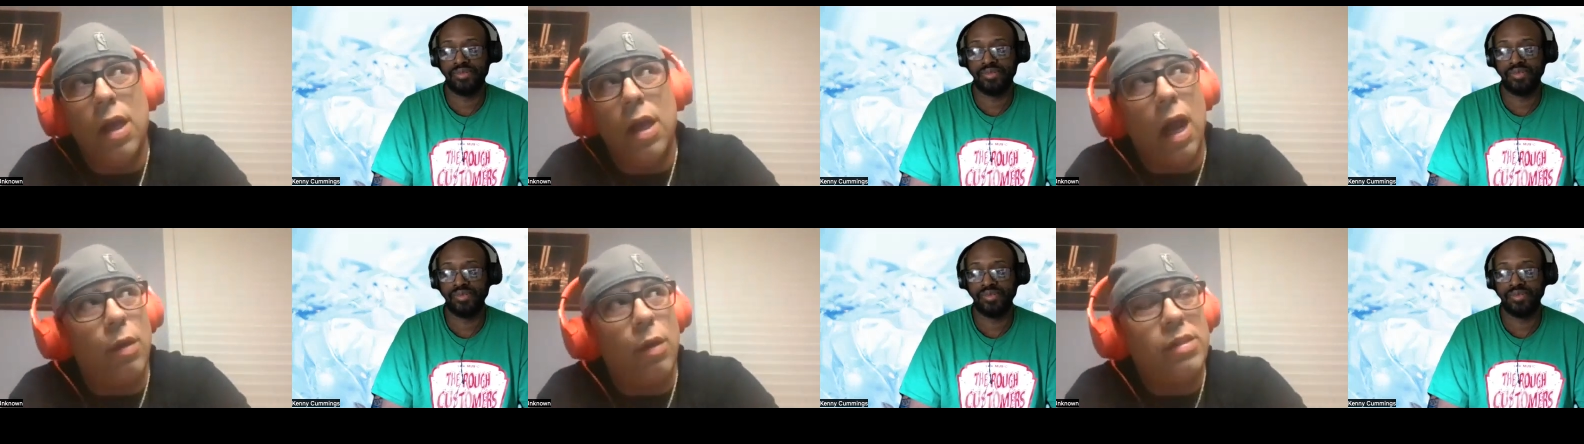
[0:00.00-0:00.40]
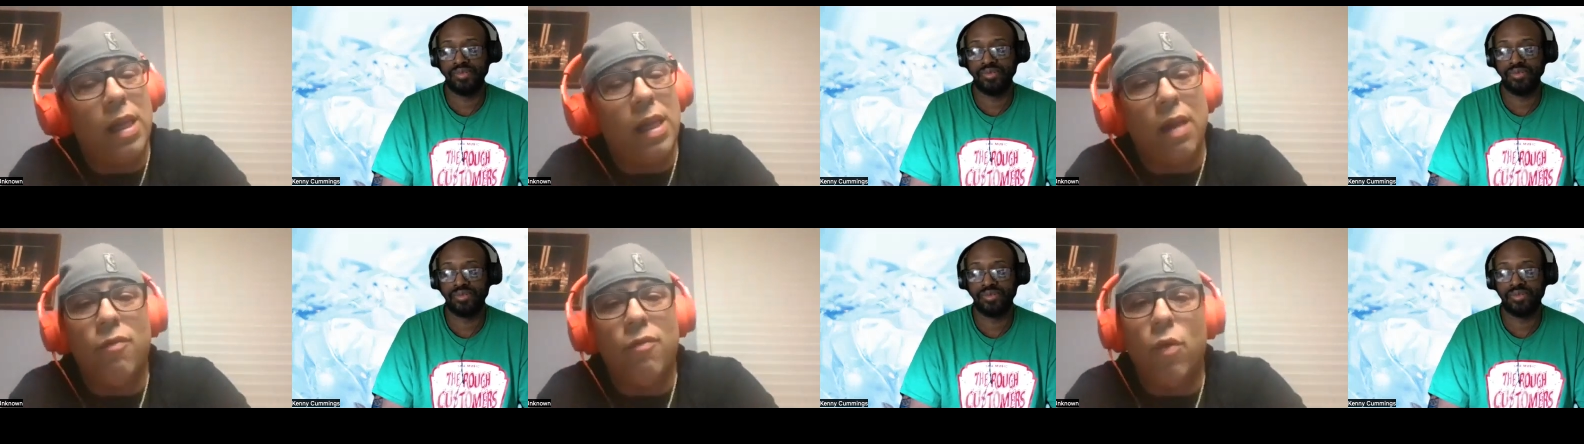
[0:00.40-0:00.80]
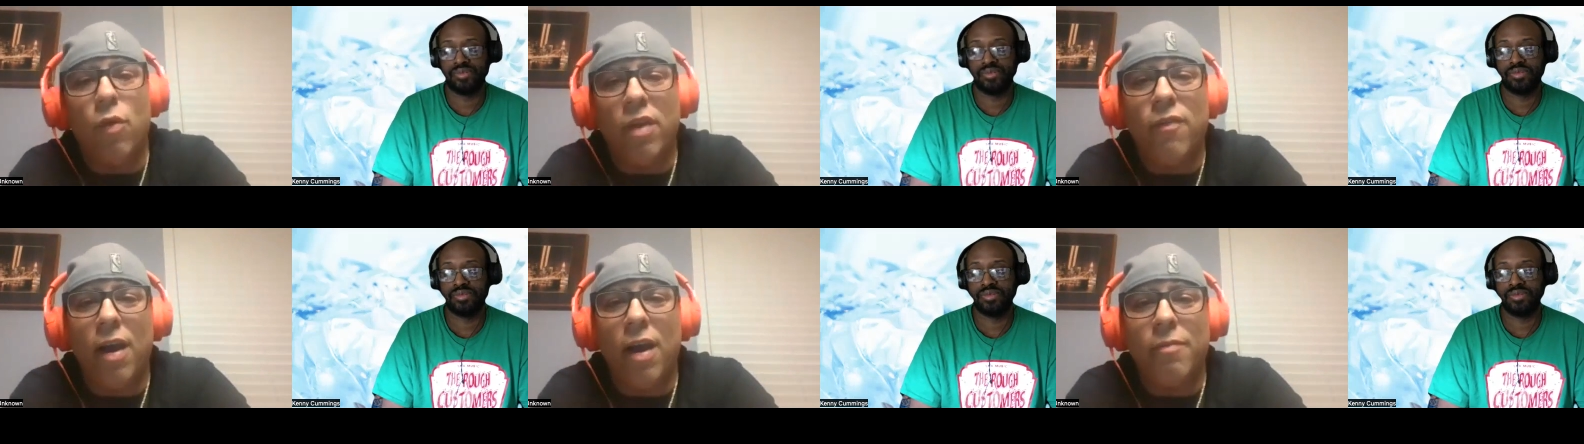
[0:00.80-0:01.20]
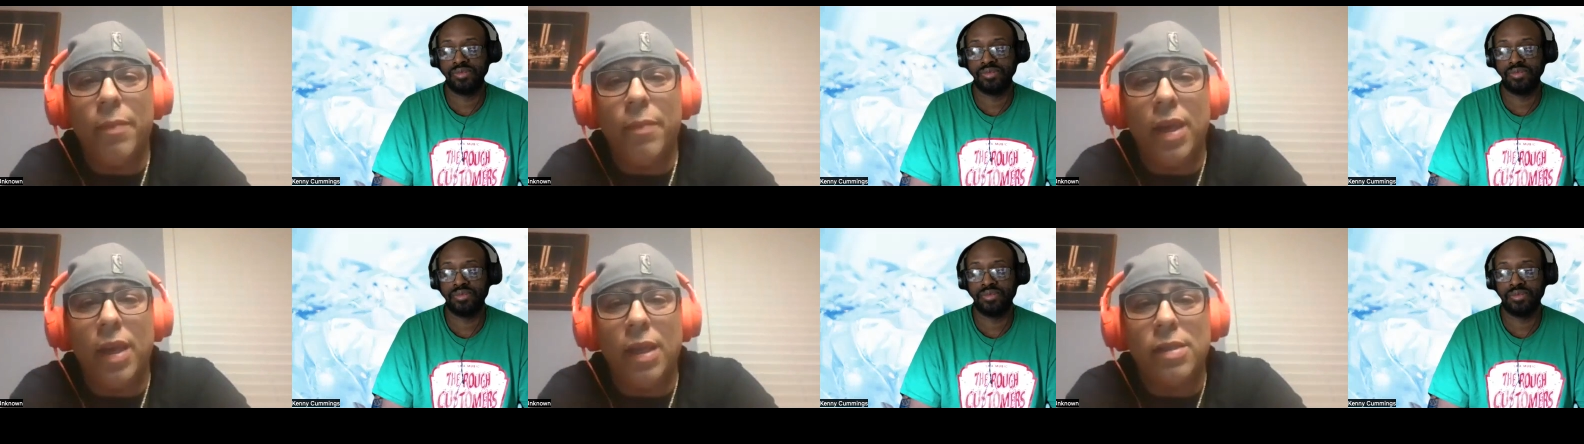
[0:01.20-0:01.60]
Speaker 1: I would say like 45
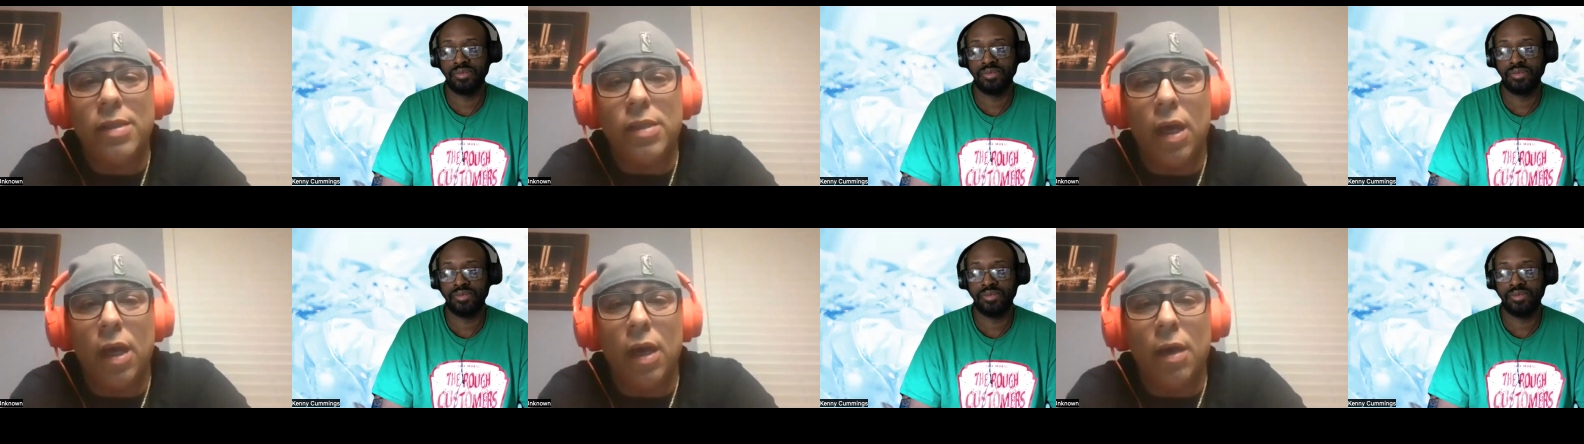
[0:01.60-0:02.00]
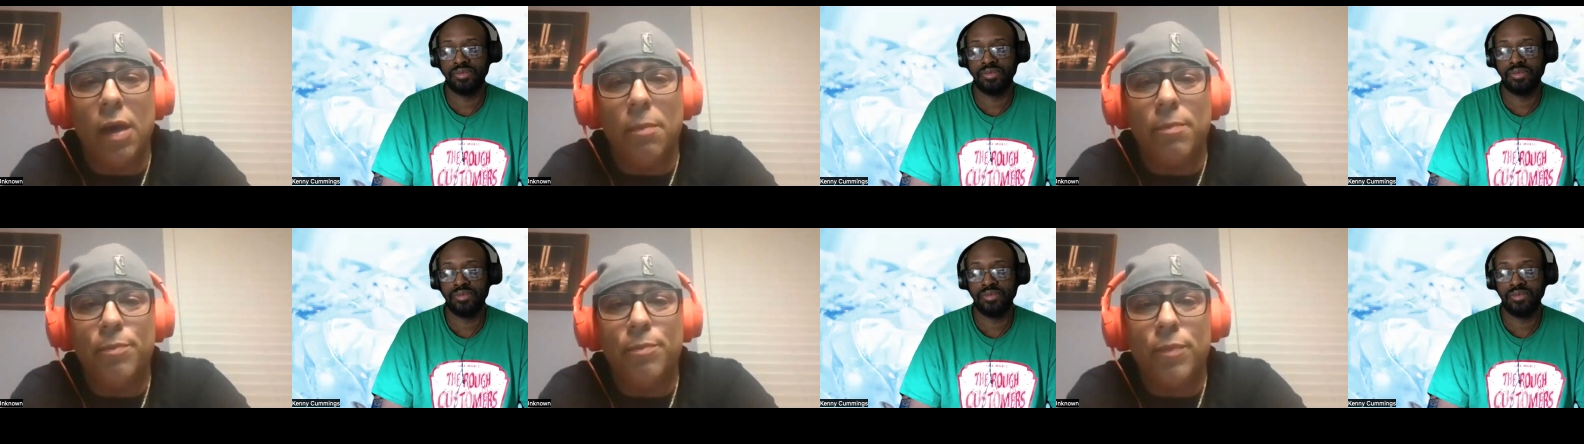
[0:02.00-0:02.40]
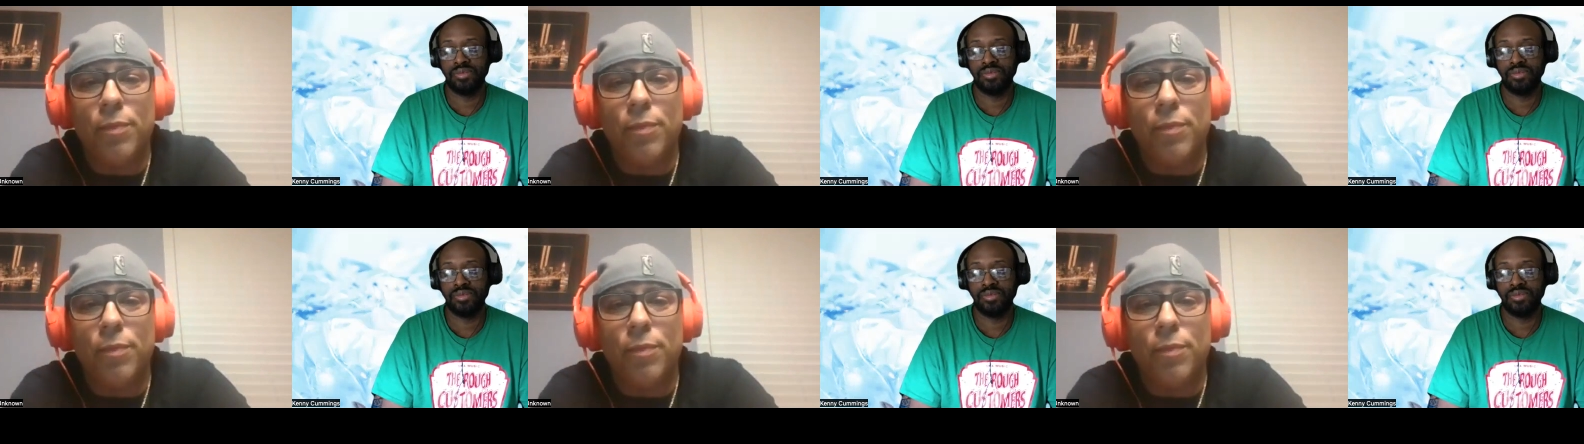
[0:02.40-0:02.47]
minutes um,